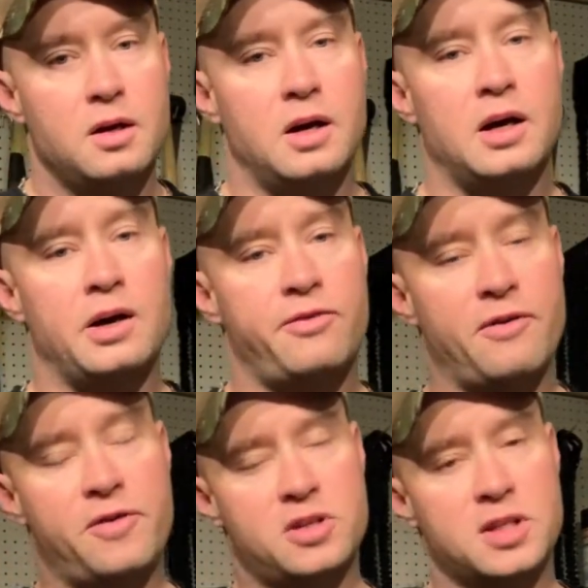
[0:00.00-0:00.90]
If I'm
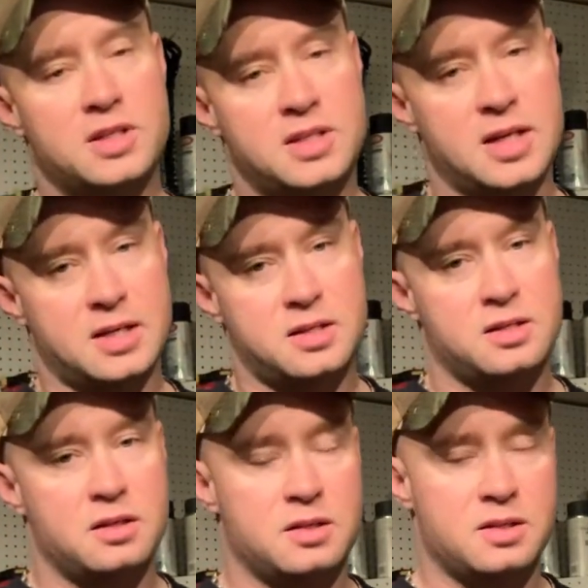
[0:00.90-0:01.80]
fishing
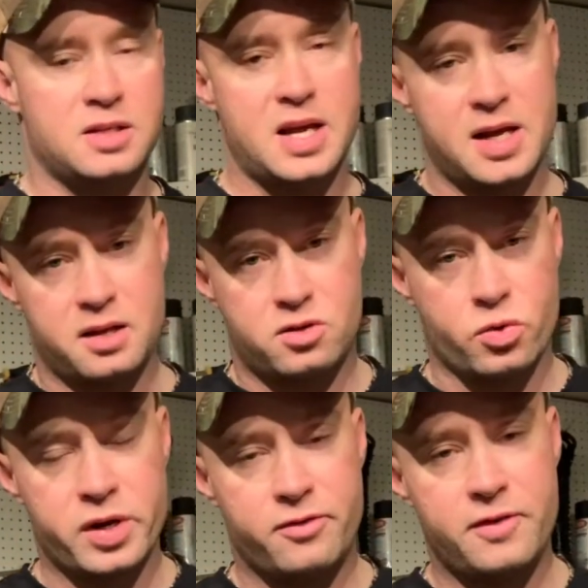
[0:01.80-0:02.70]
6 to say
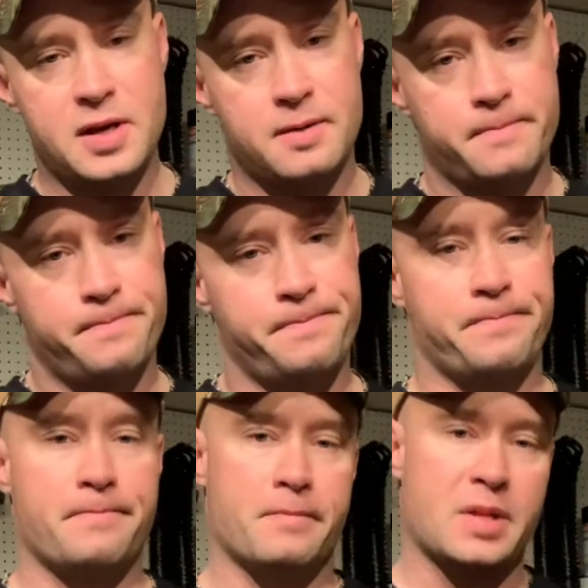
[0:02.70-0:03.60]
20 feet,
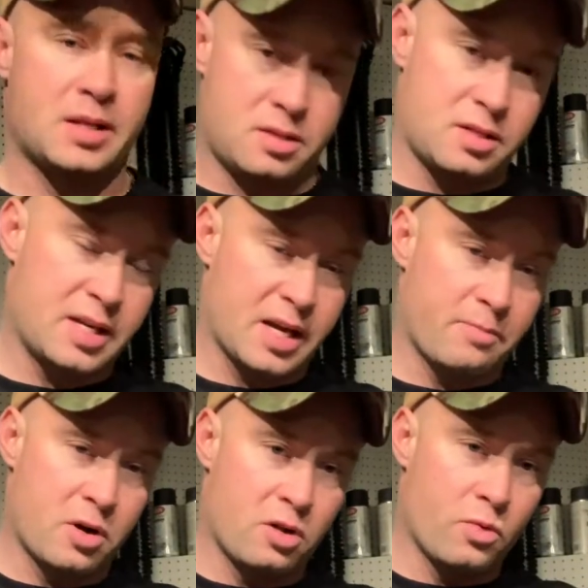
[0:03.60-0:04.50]
that's the second
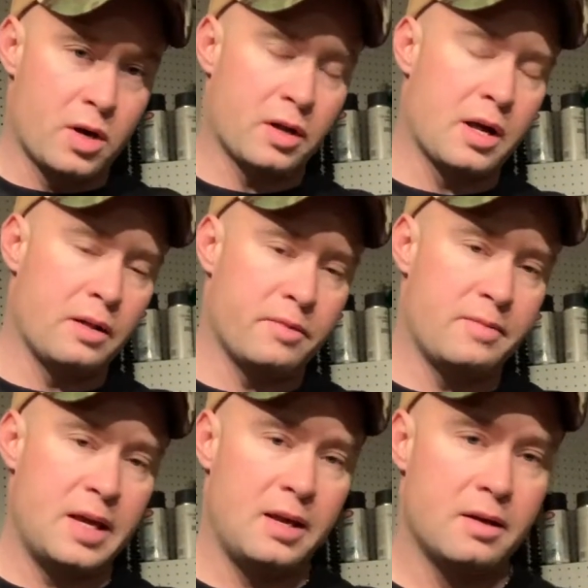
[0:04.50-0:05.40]
part of the water column to
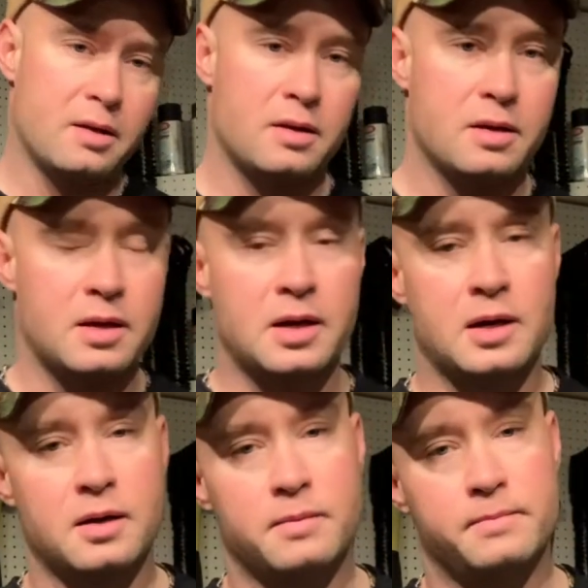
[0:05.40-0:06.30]
me.
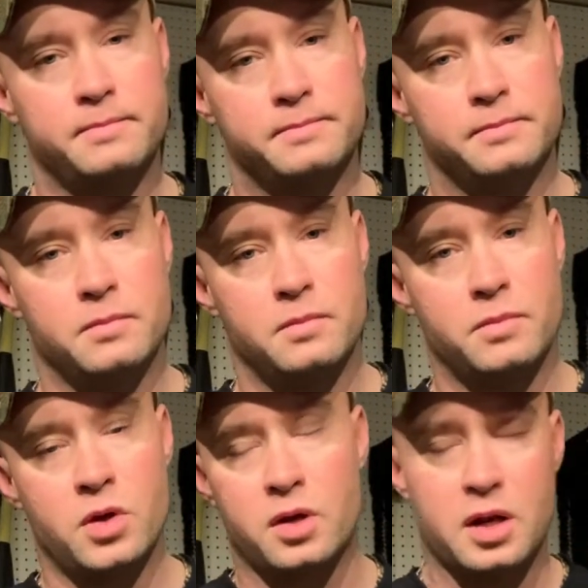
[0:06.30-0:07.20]

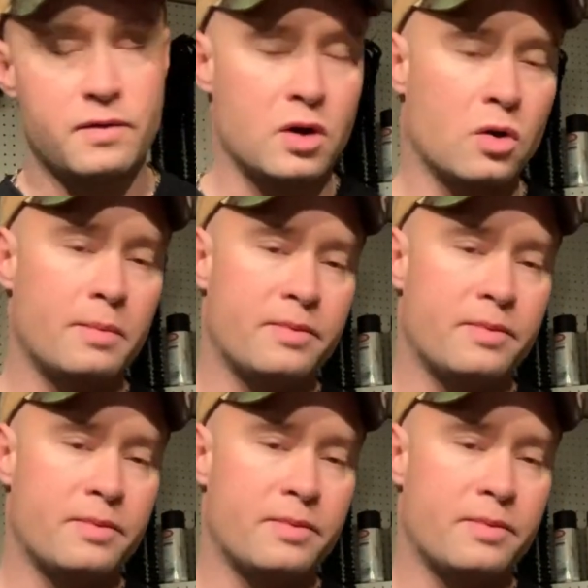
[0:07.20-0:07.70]
You could even go up to